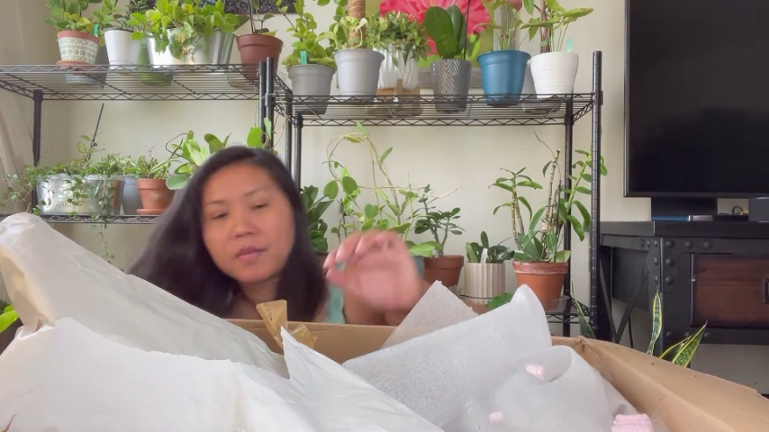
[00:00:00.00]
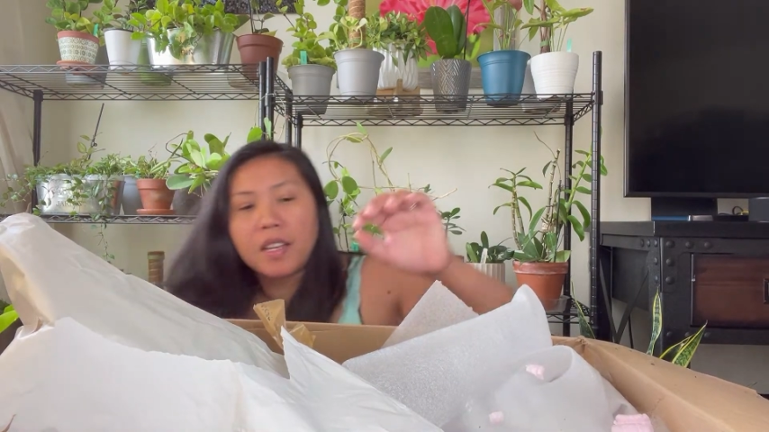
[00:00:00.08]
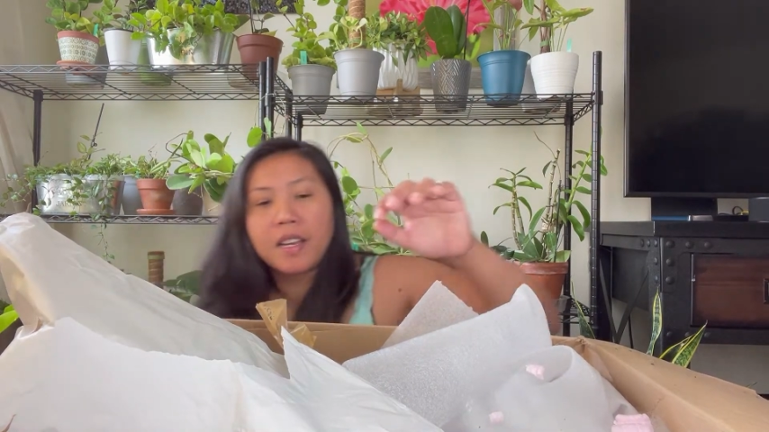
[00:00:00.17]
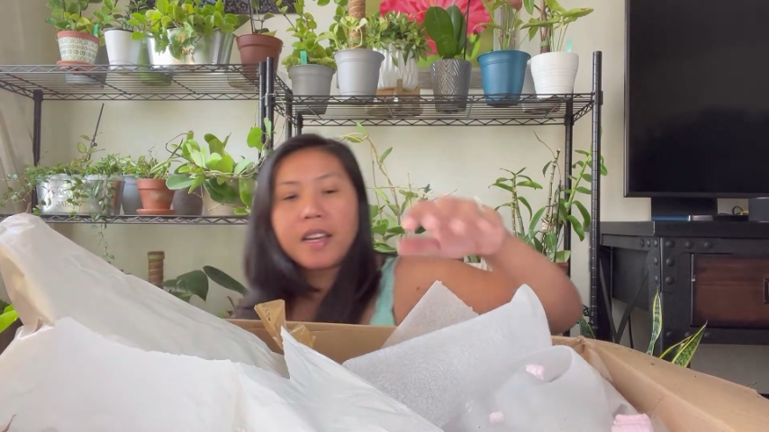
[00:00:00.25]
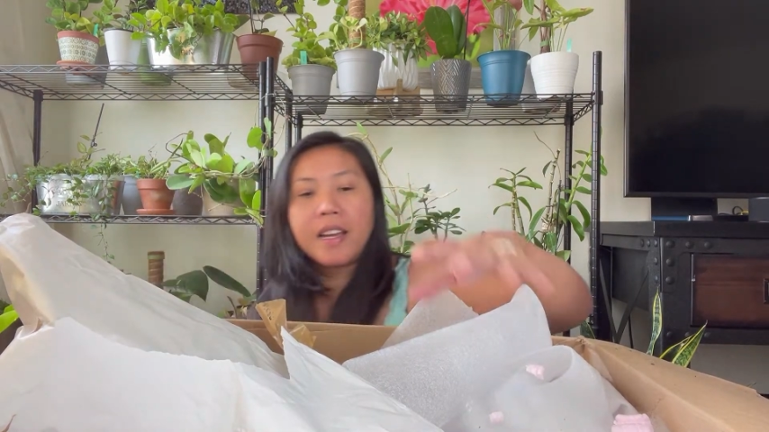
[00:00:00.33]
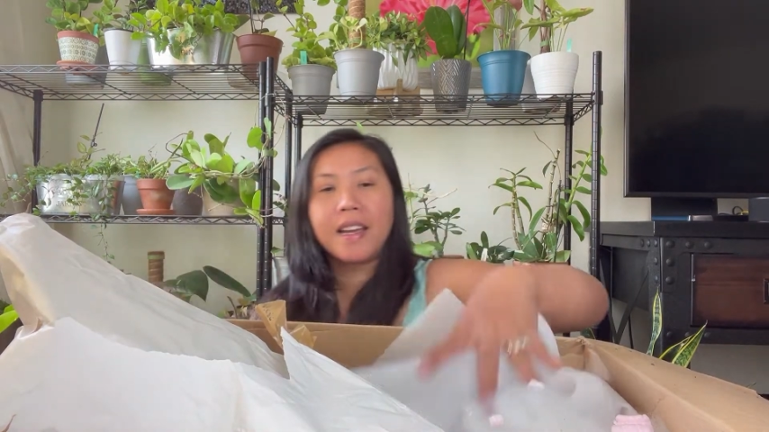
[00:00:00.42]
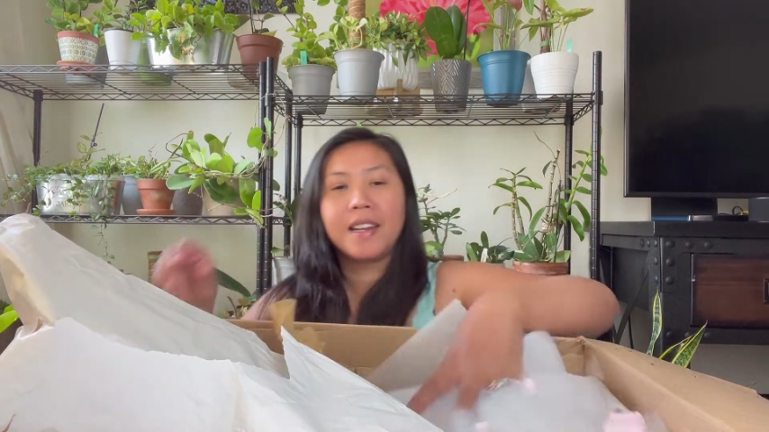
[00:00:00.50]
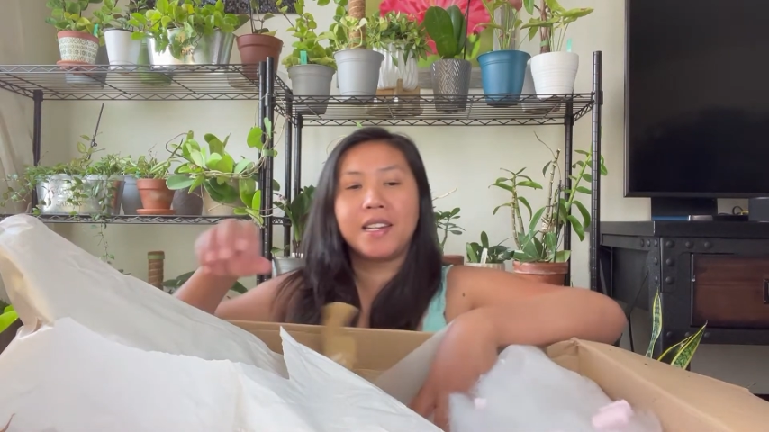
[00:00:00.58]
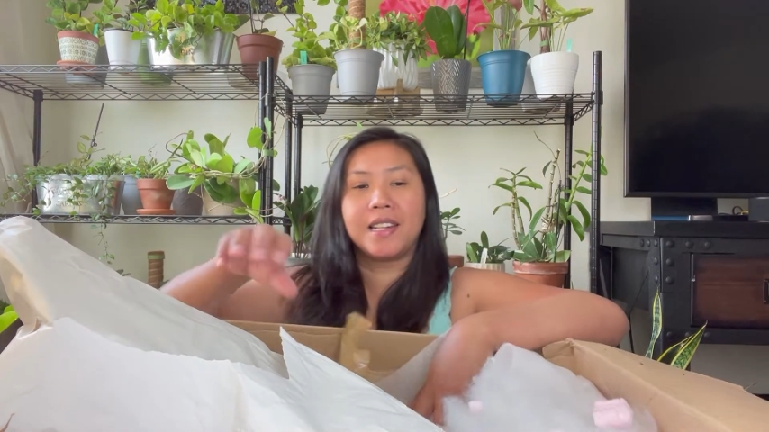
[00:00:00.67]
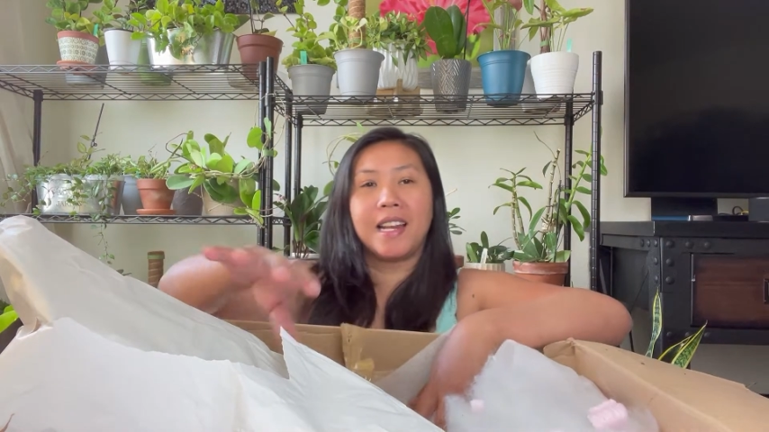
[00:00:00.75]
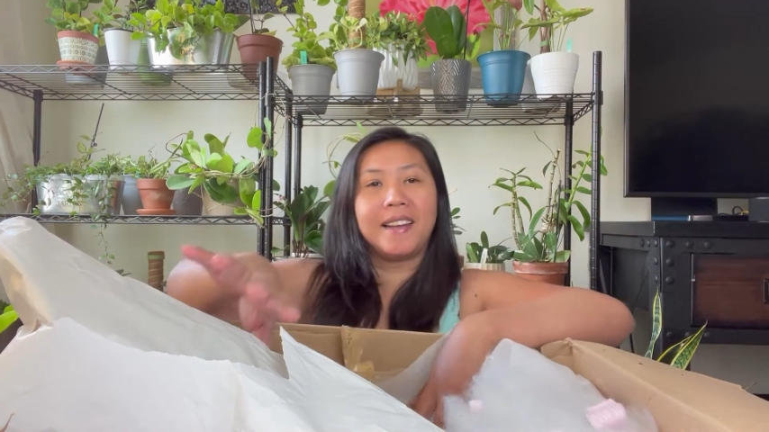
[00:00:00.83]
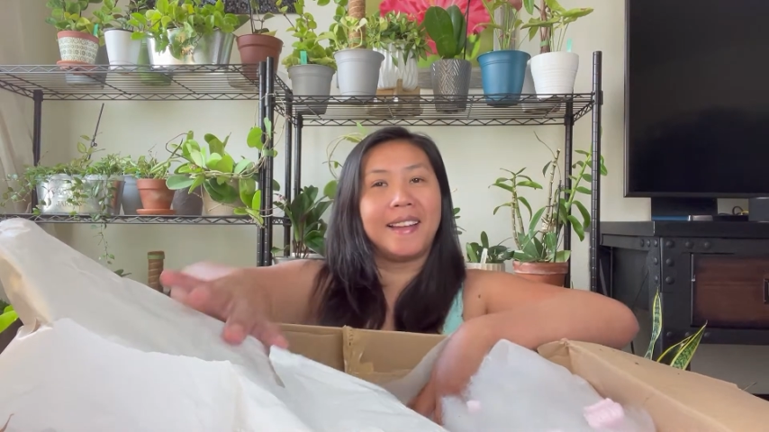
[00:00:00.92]
And
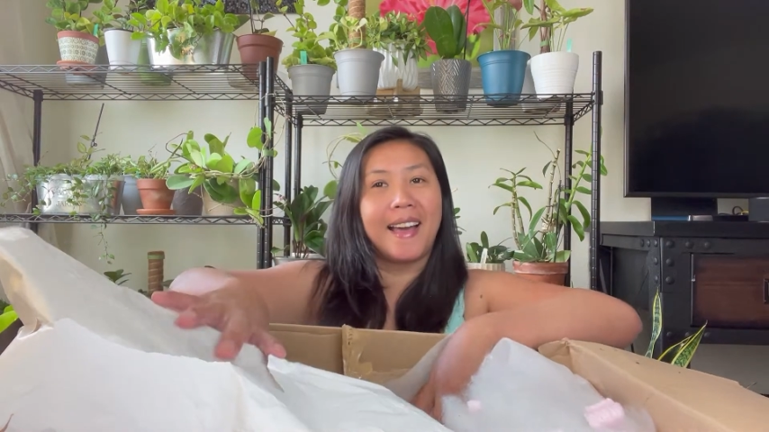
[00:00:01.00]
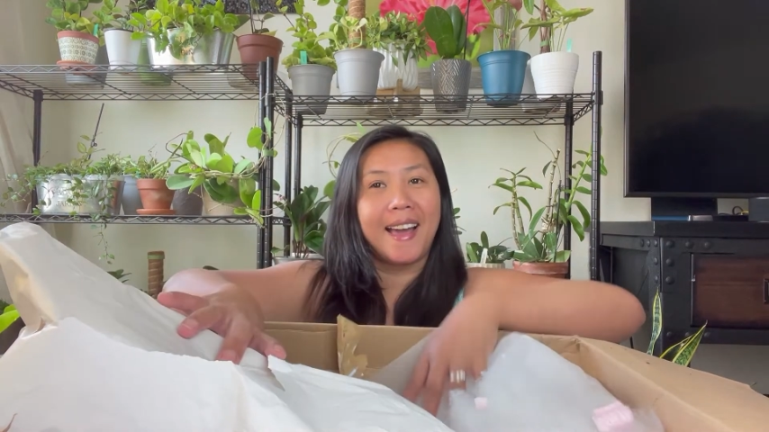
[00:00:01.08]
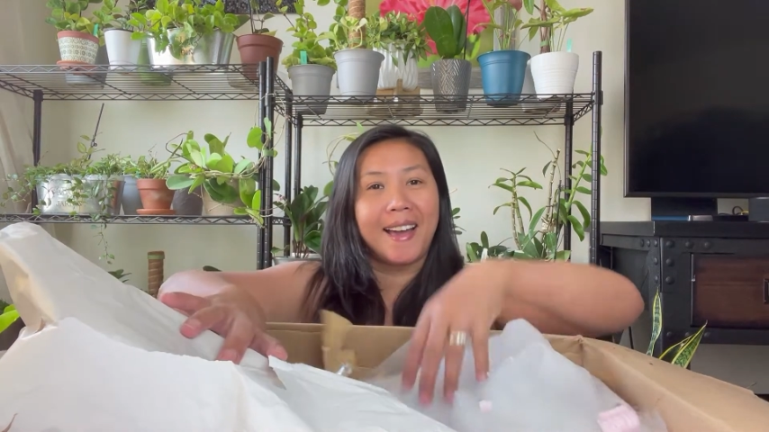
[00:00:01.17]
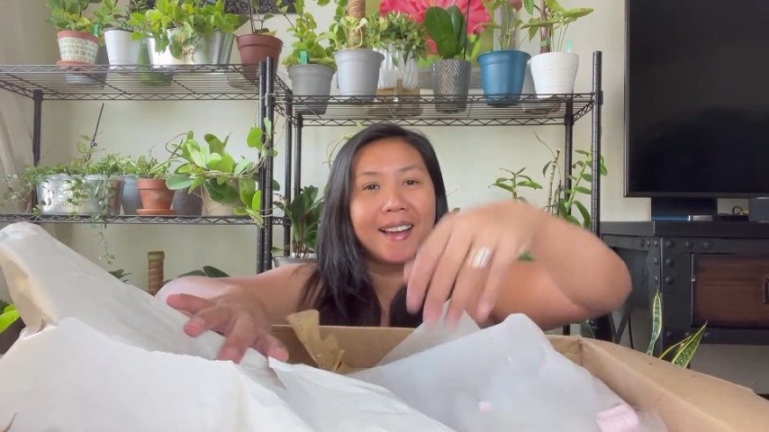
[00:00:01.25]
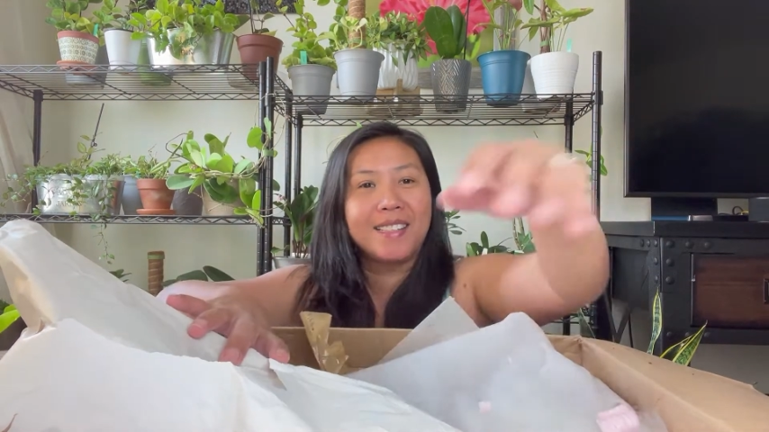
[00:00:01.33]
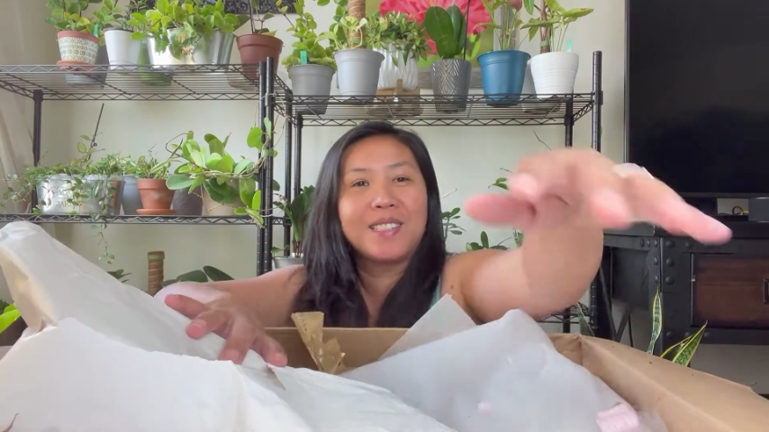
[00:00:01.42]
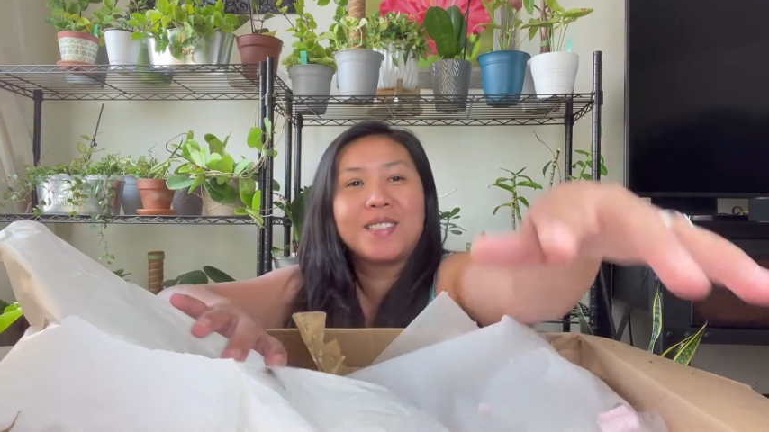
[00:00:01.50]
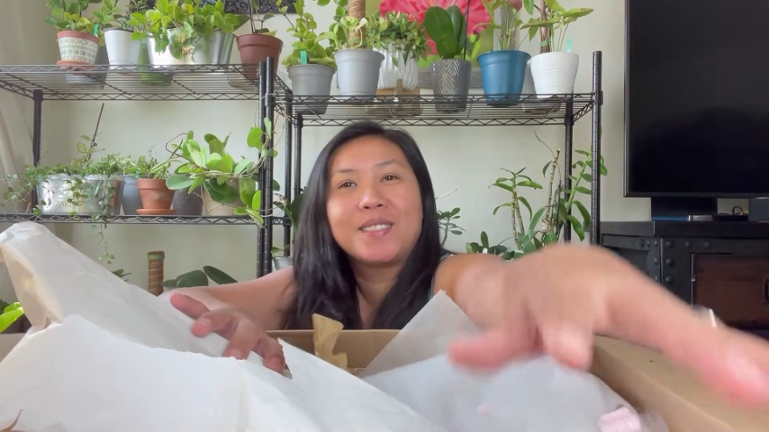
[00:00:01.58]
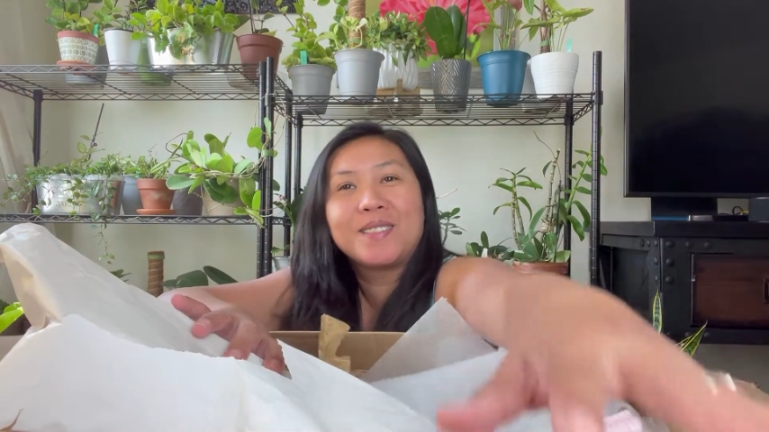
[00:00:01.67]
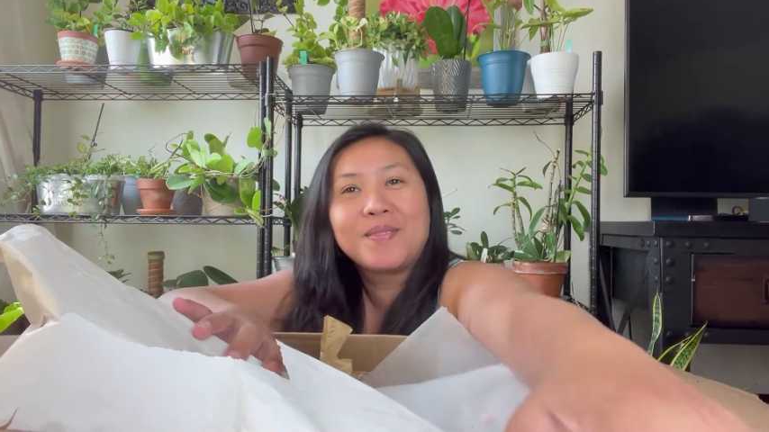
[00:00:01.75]
the last